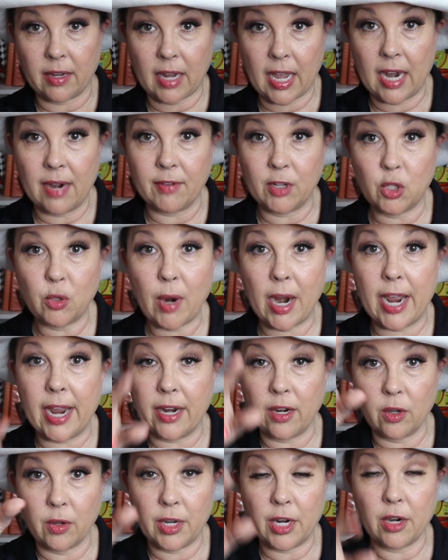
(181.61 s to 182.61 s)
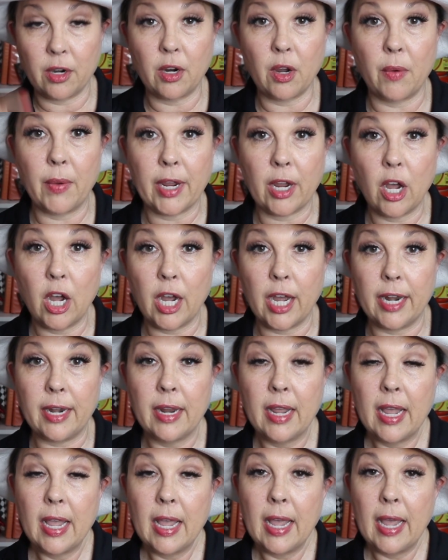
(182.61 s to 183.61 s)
a kind of a triangle here going on.